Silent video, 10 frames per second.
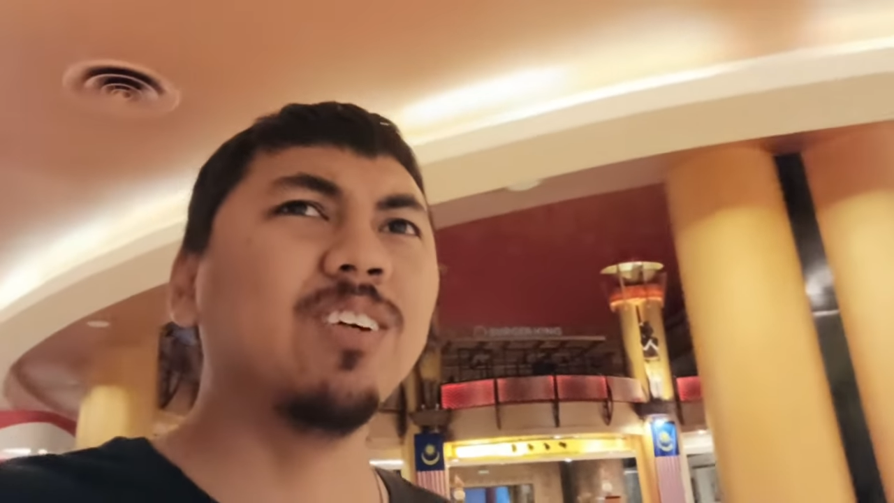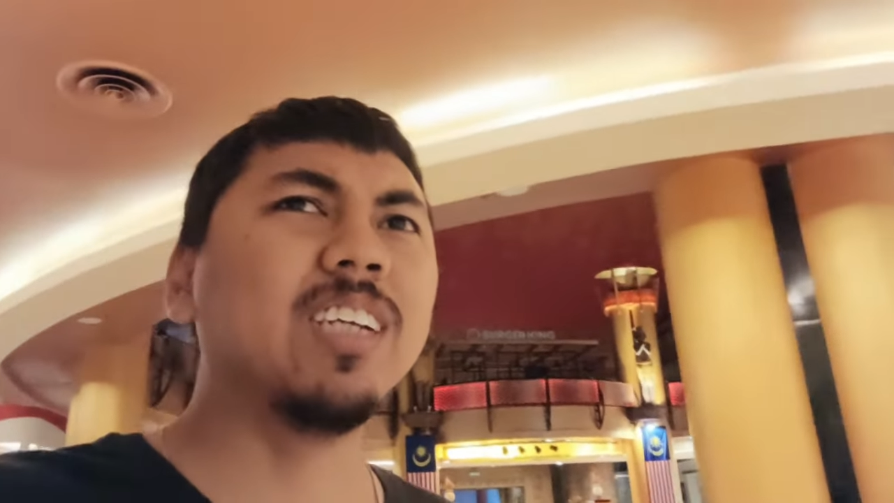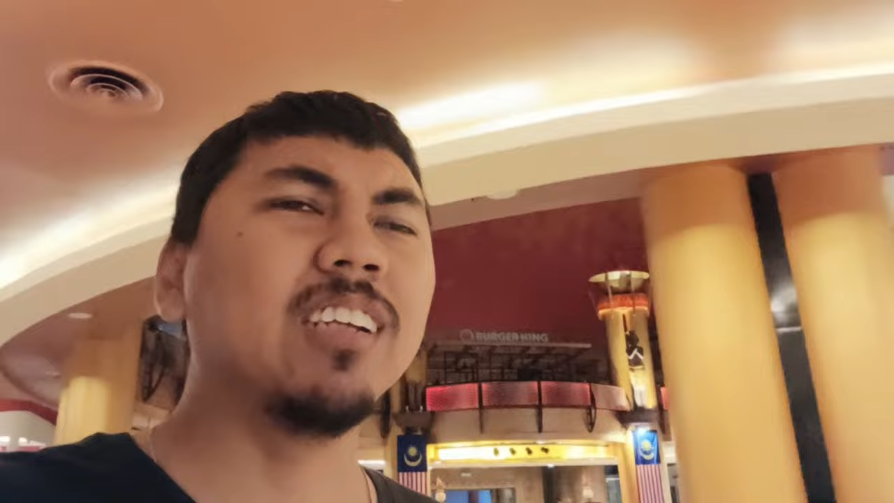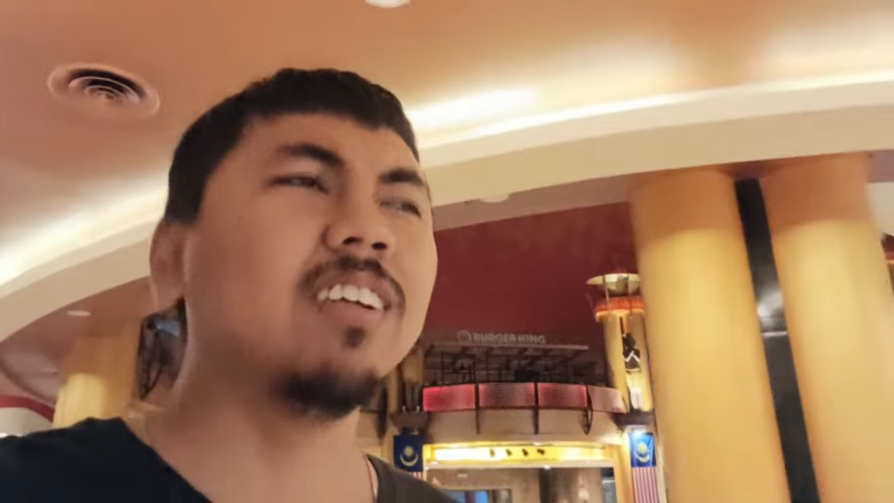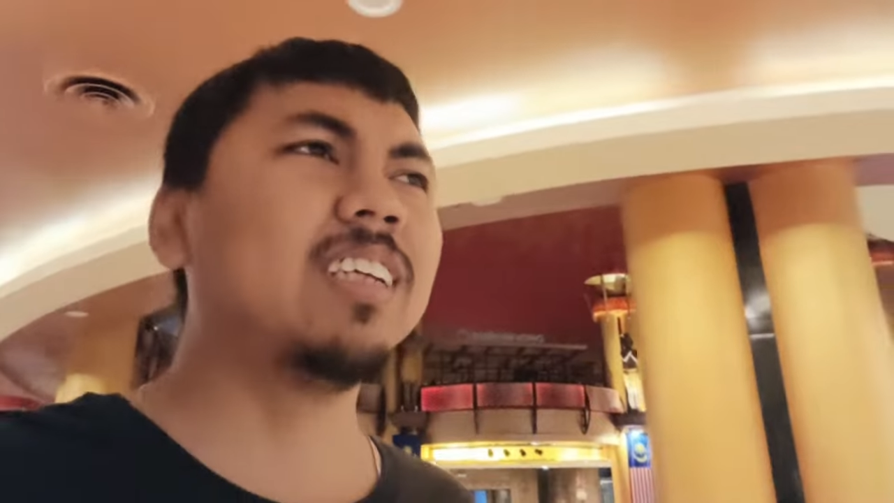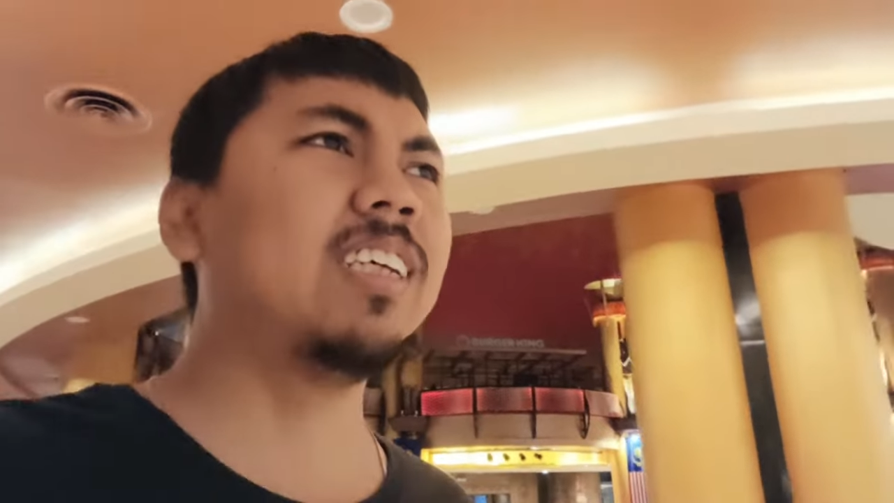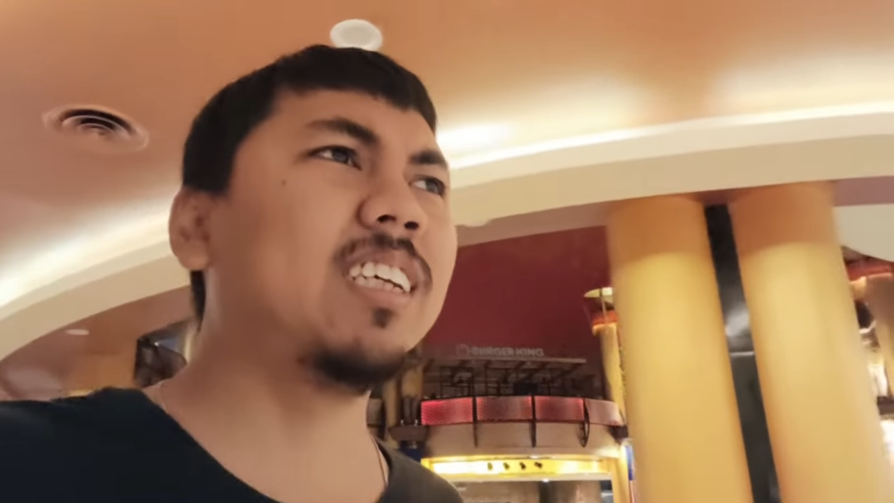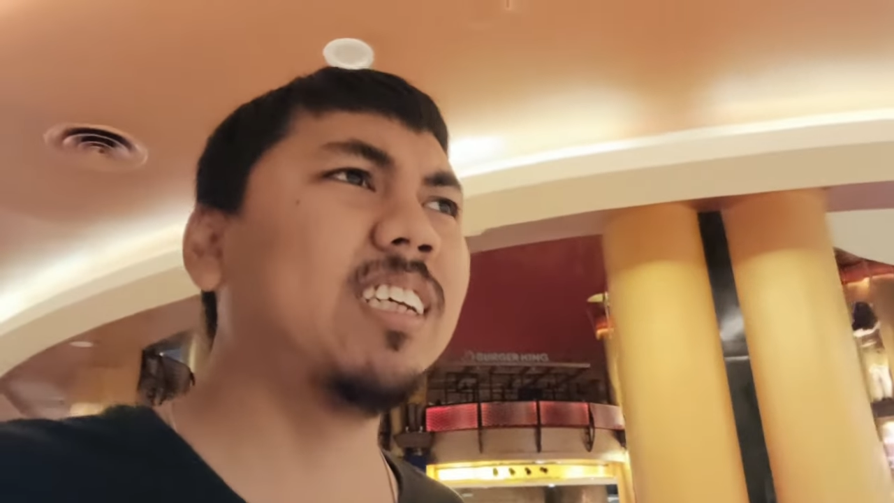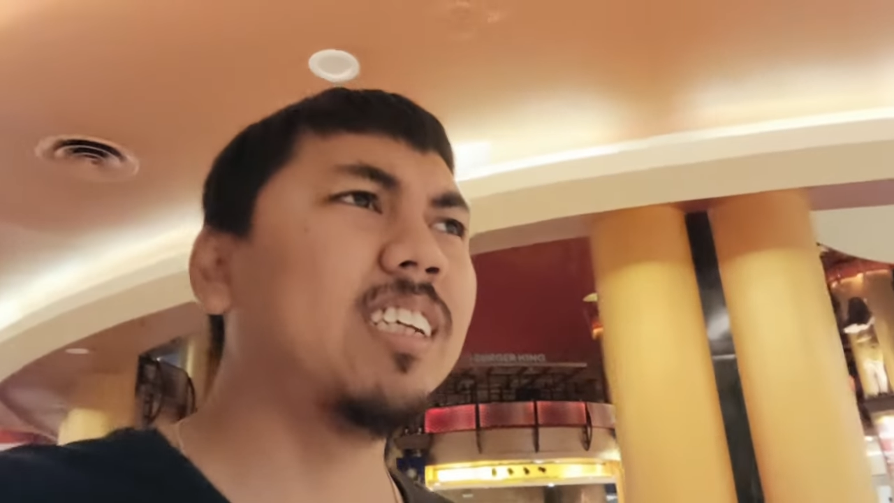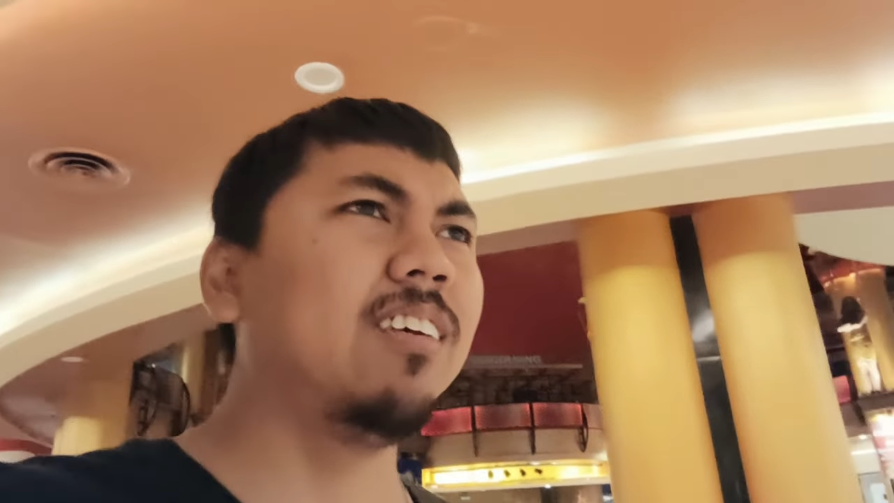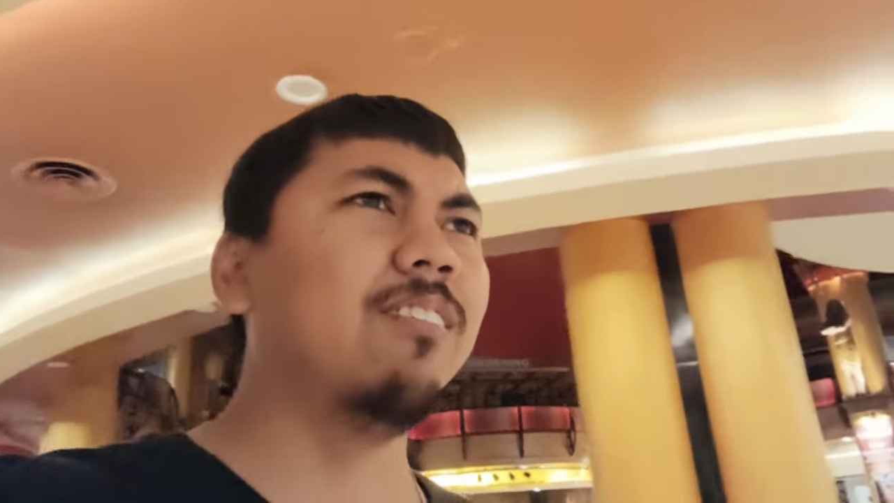voice actress